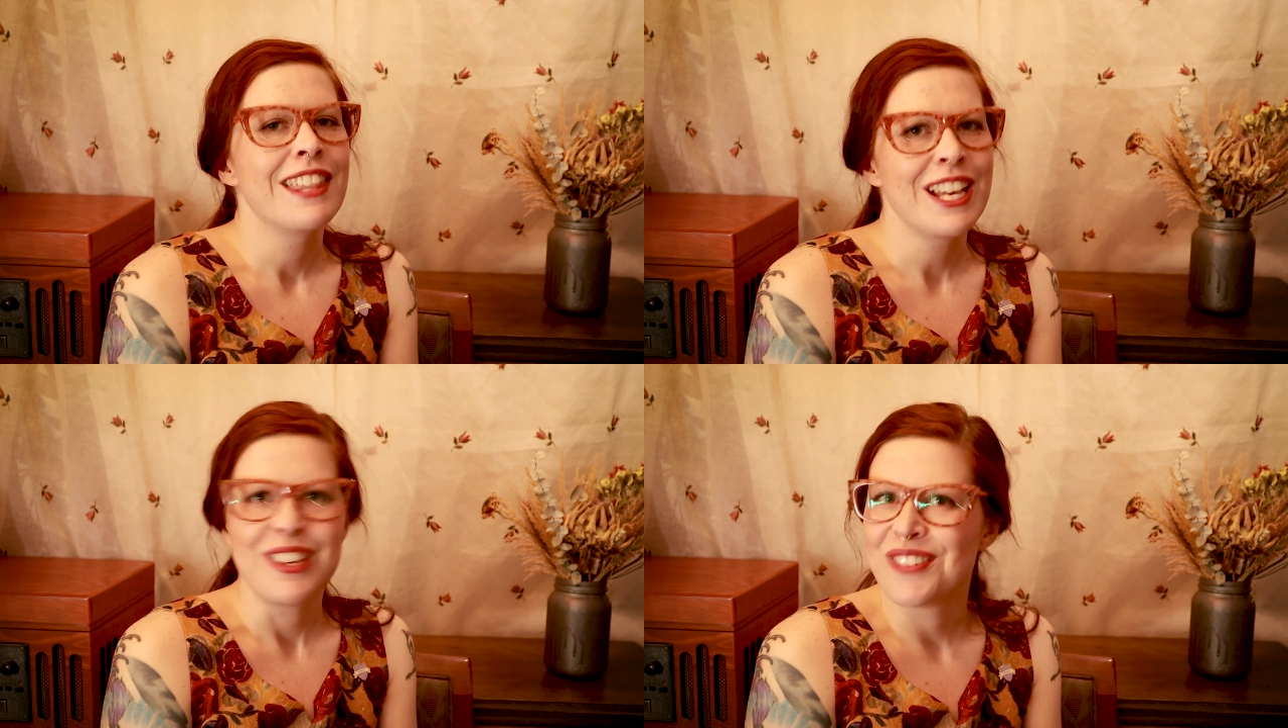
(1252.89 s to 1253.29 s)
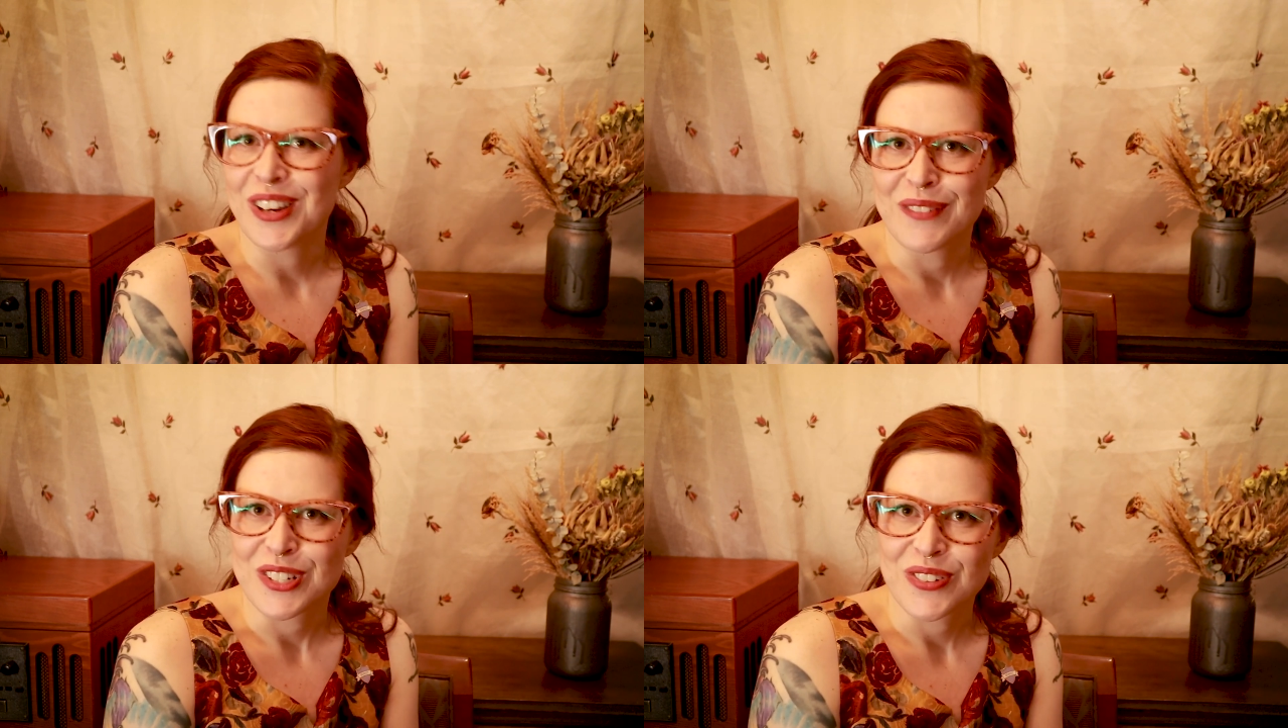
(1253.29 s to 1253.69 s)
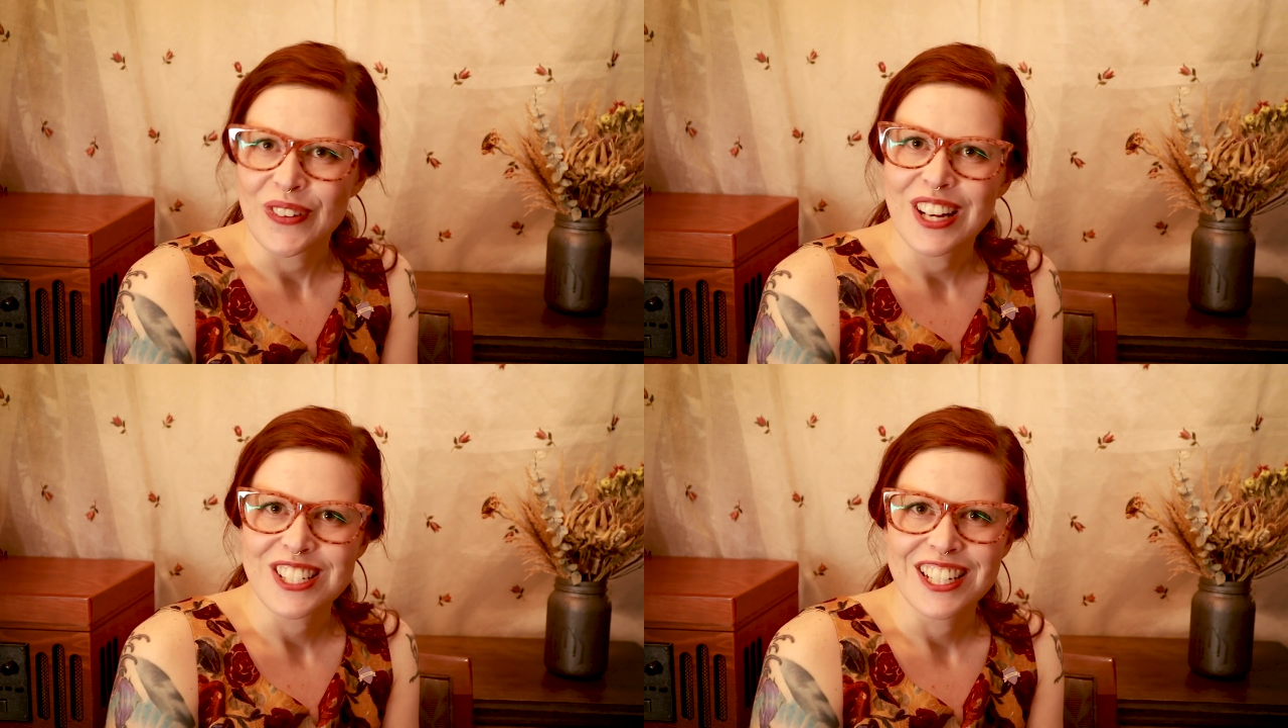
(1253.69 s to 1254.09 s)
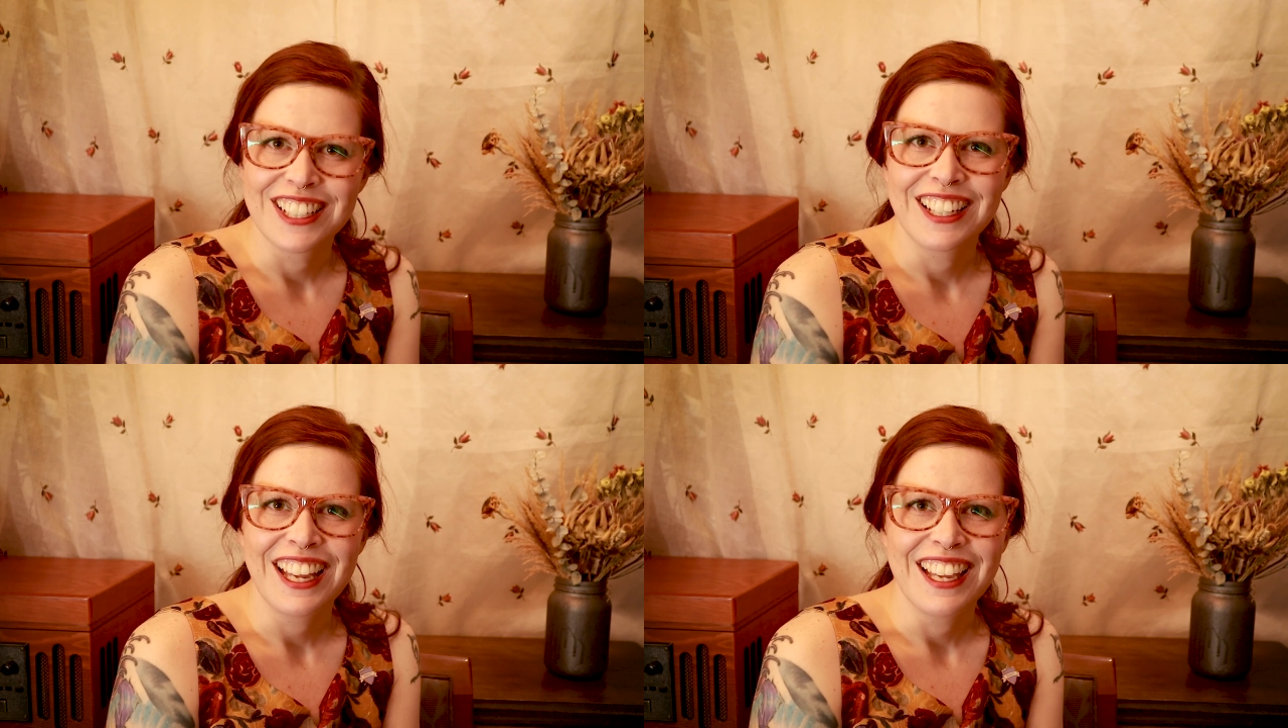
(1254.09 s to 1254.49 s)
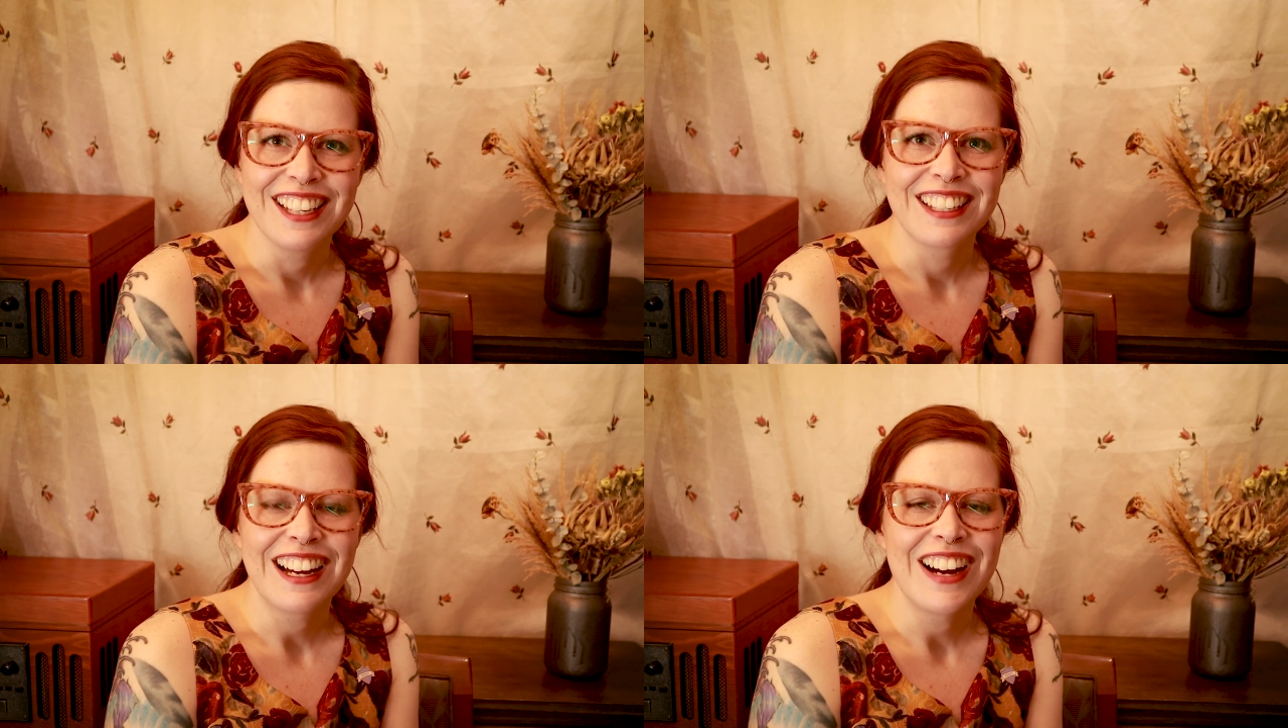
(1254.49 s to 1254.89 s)
Thank you very much for watching,
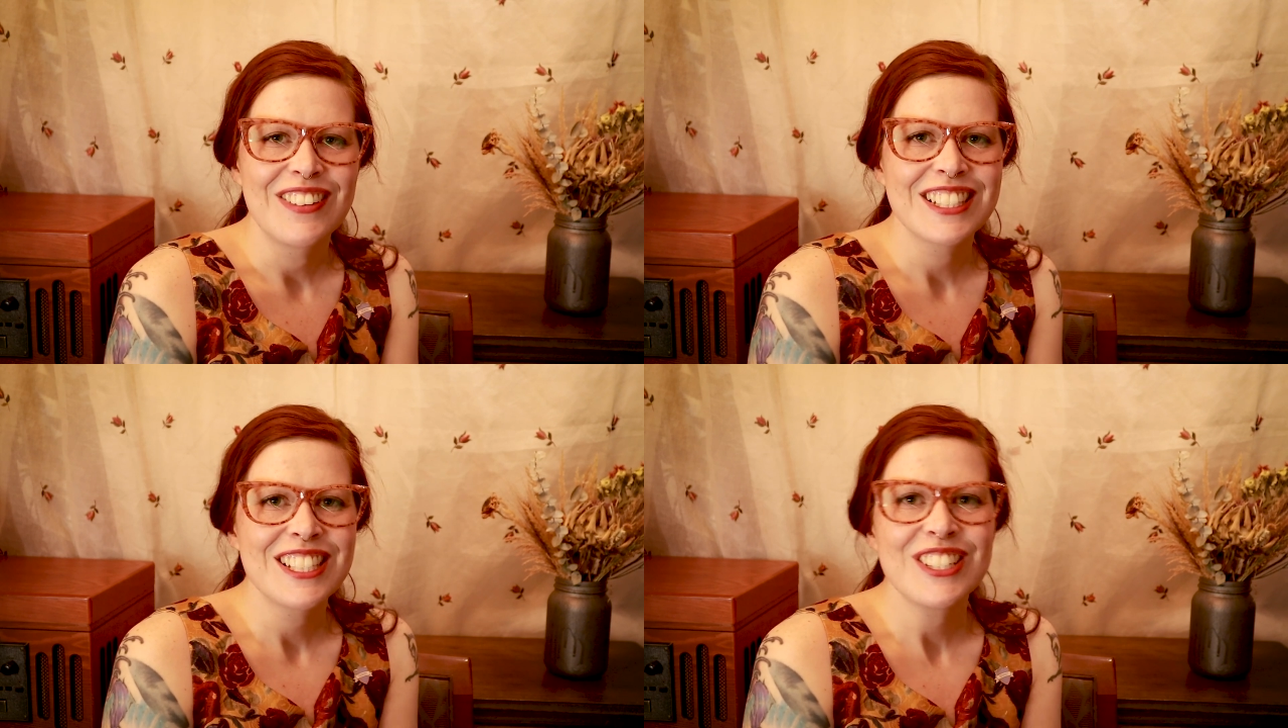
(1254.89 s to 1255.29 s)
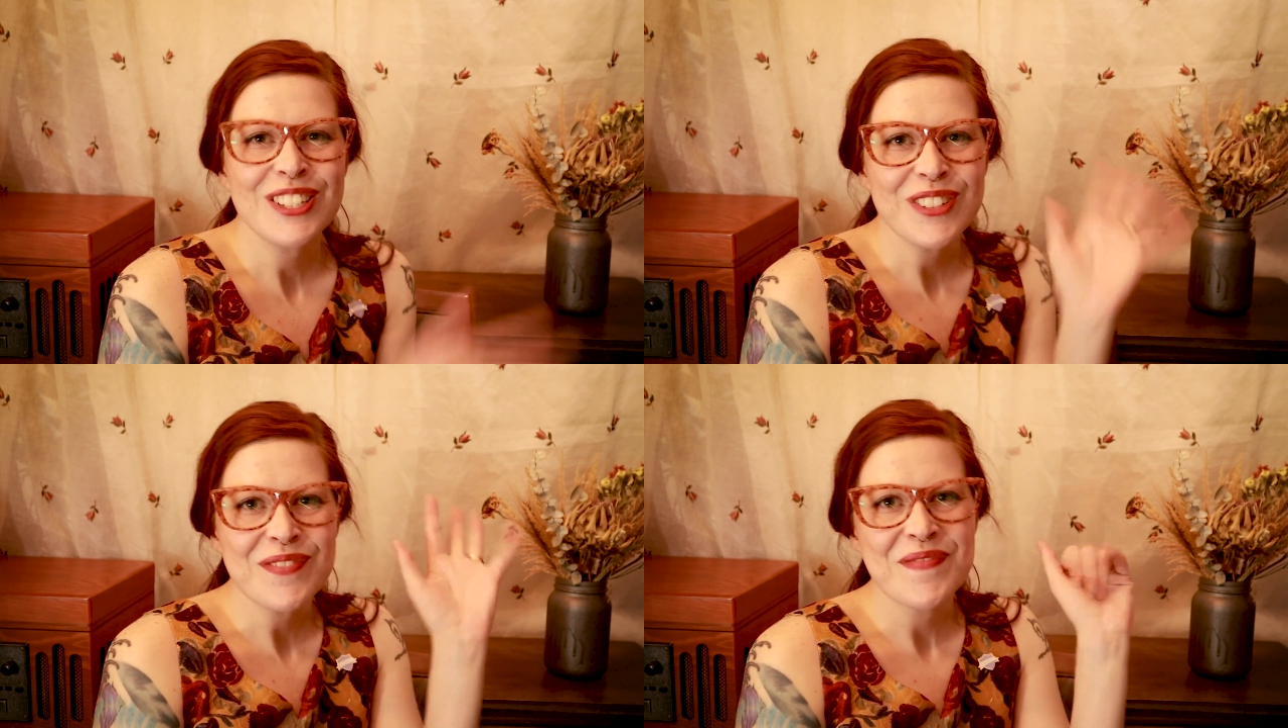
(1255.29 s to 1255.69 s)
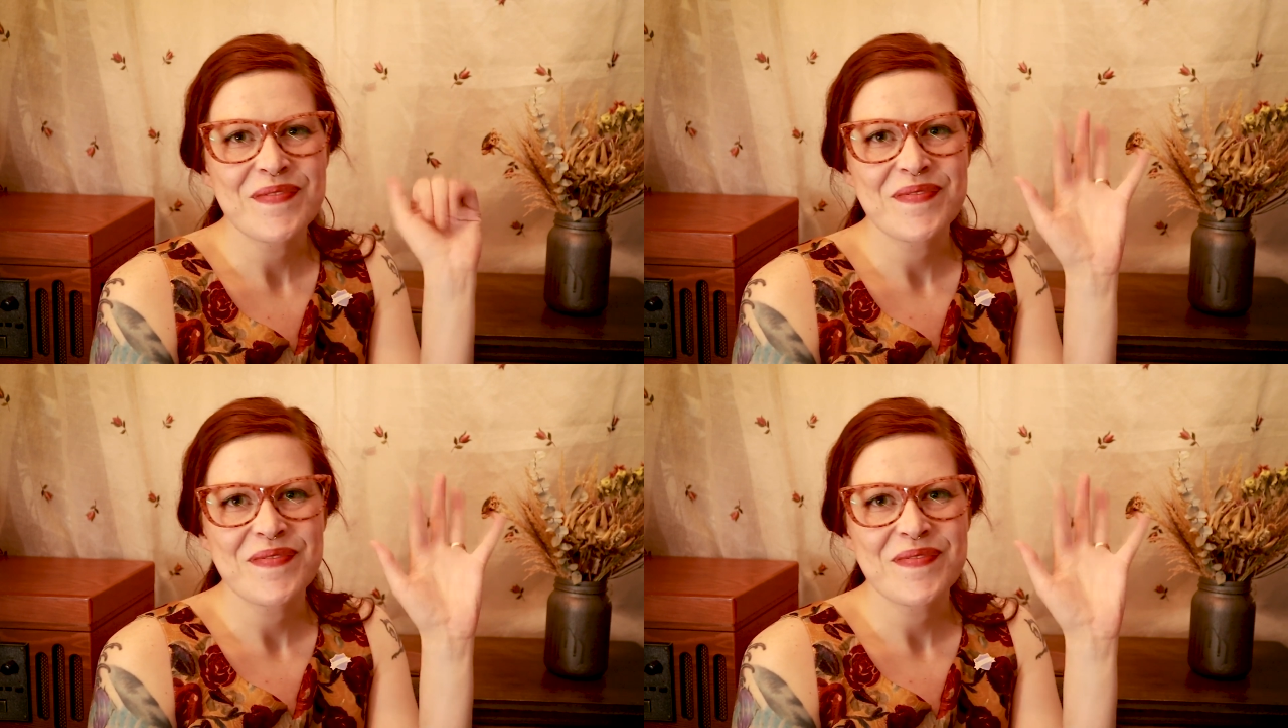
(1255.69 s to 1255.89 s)
and I will see you soon.